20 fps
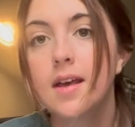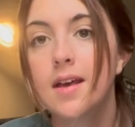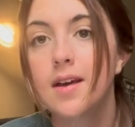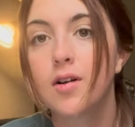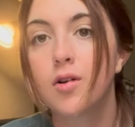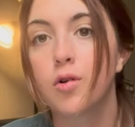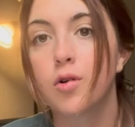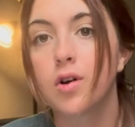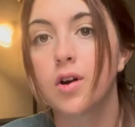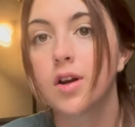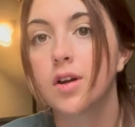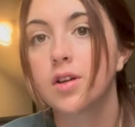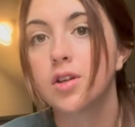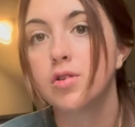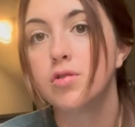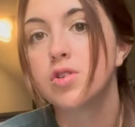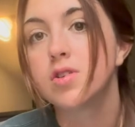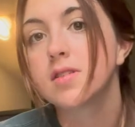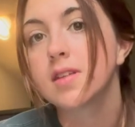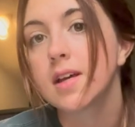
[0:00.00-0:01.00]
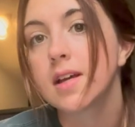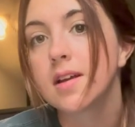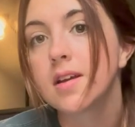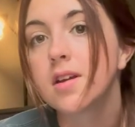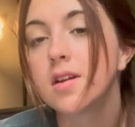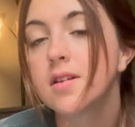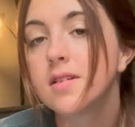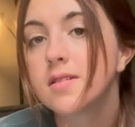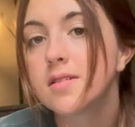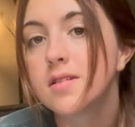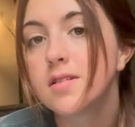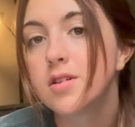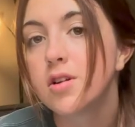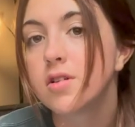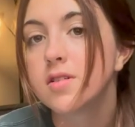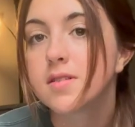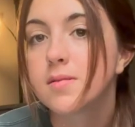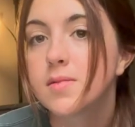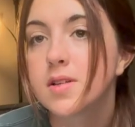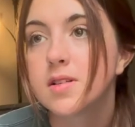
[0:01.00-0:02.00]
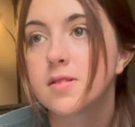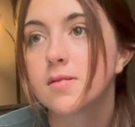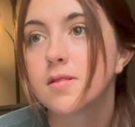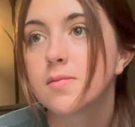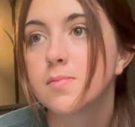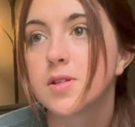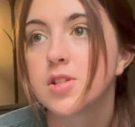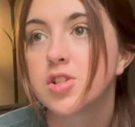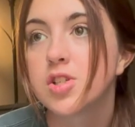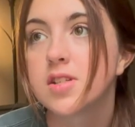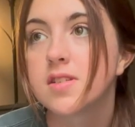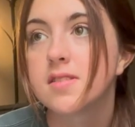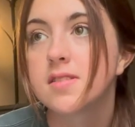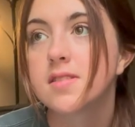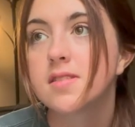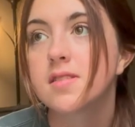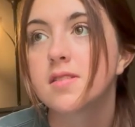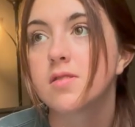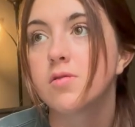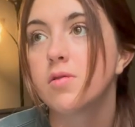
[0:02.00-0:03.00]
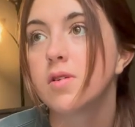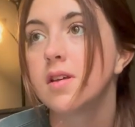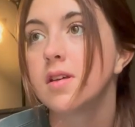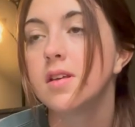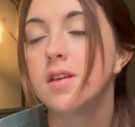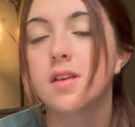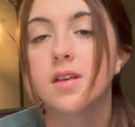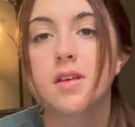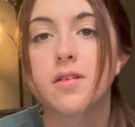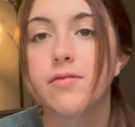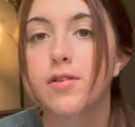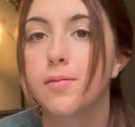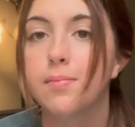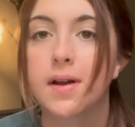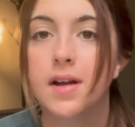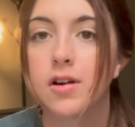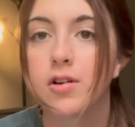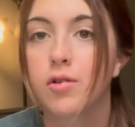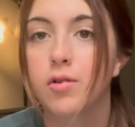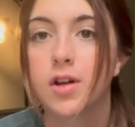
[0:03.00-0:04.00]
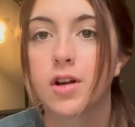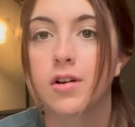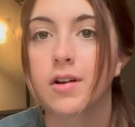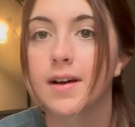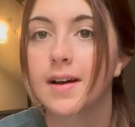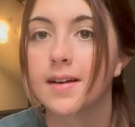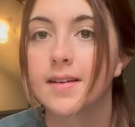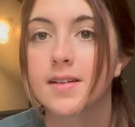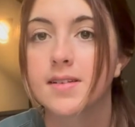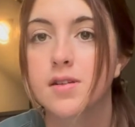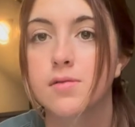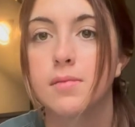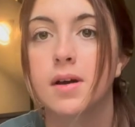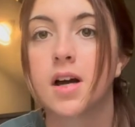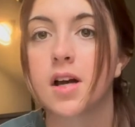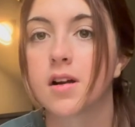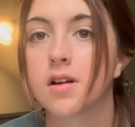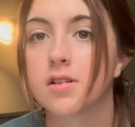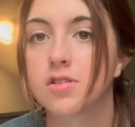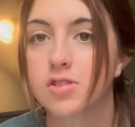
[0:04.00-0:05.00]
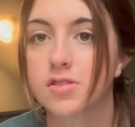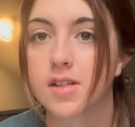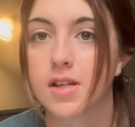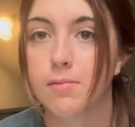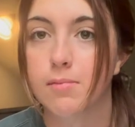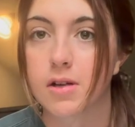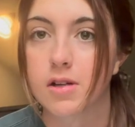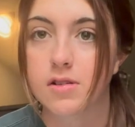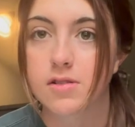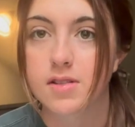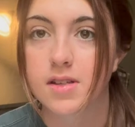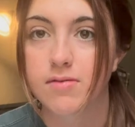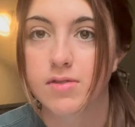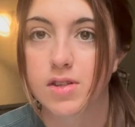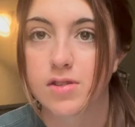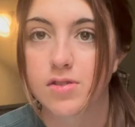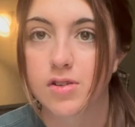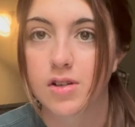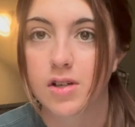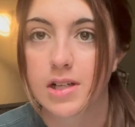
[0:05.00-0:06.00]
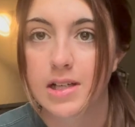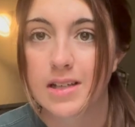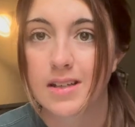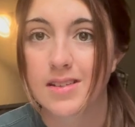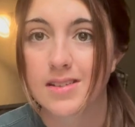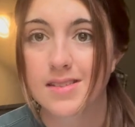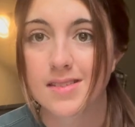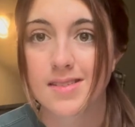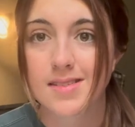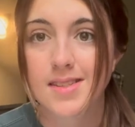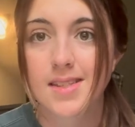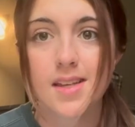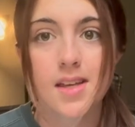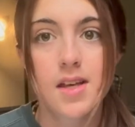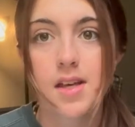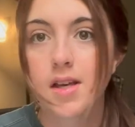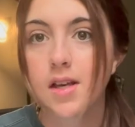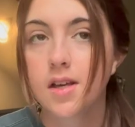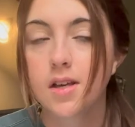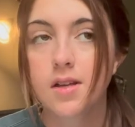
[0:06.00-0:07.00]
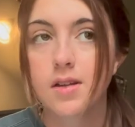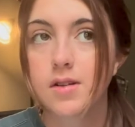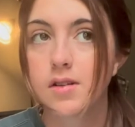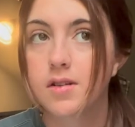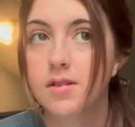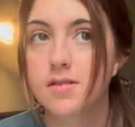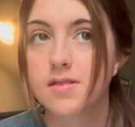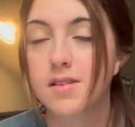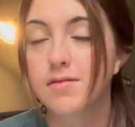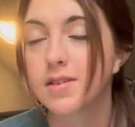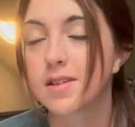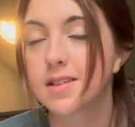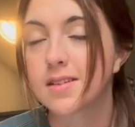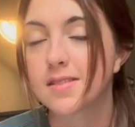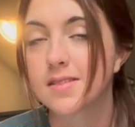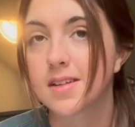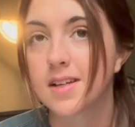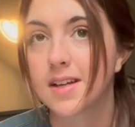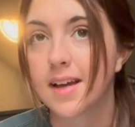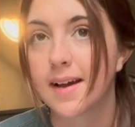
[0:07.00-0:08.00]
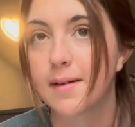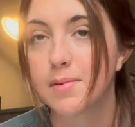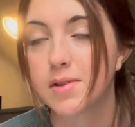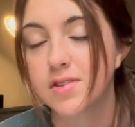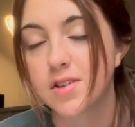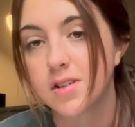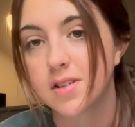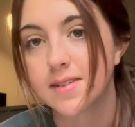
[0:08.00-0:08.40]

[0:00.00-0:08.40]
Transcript: or you just like notice something suspicious, if you're paranoid or not, doesn't matter. It's just like better safe than sorry because stuff like this like happens all the